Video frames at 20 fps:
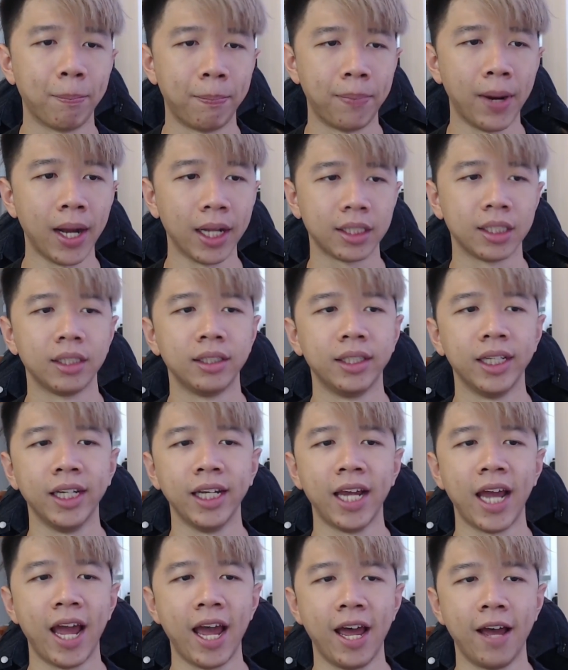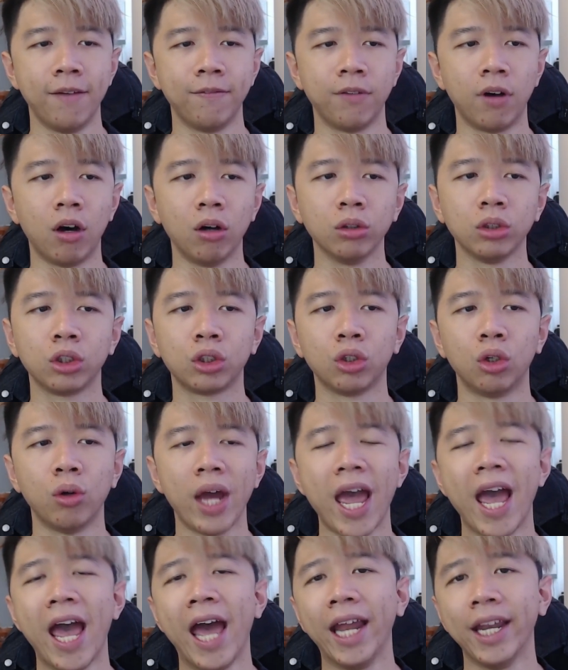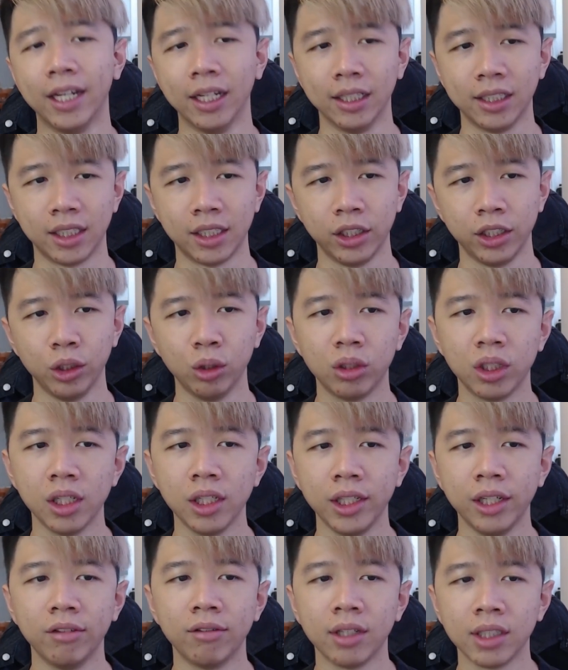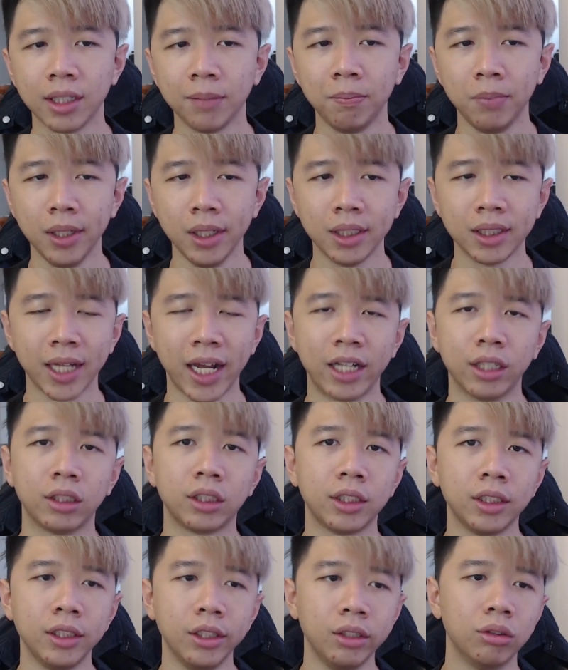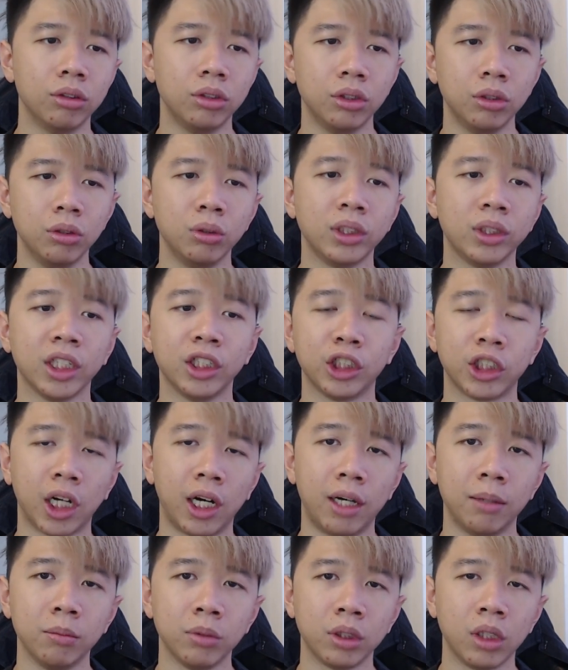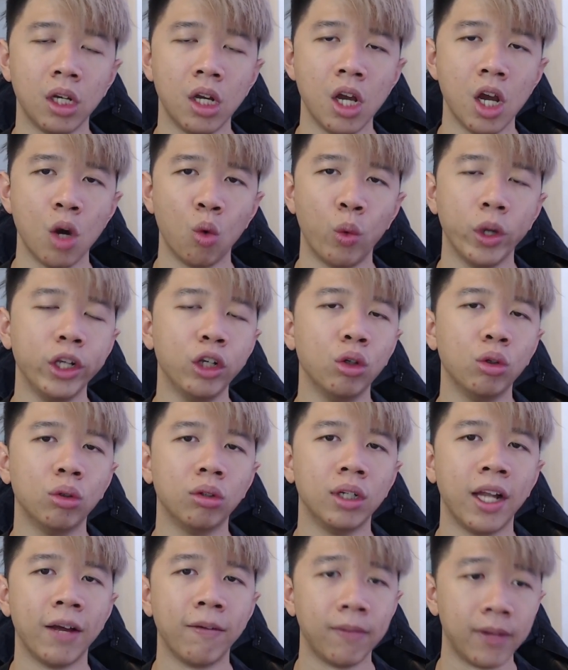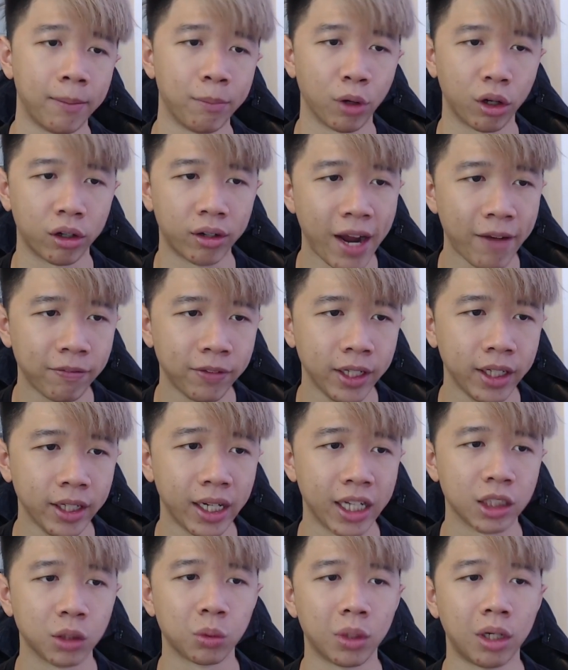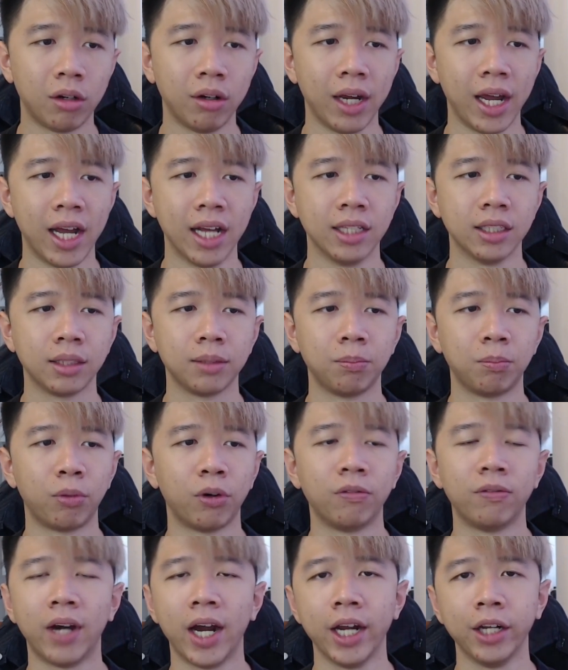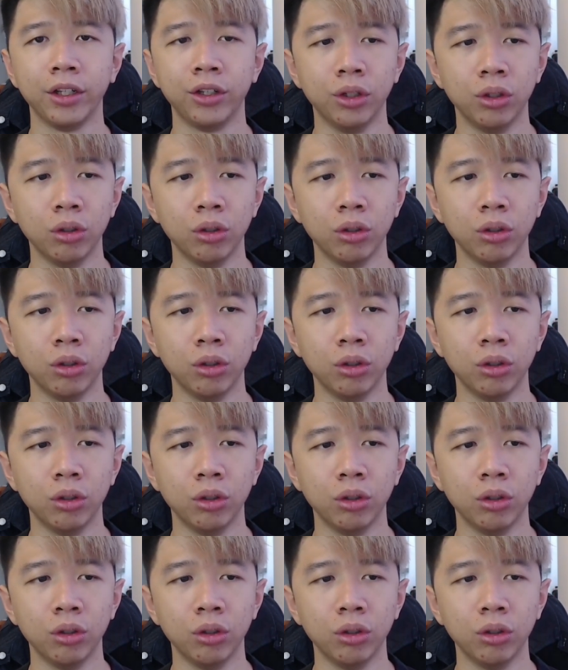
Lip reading: But they have also added utility recipes and sealed runes and charms when you level up your crafting, as well as provide you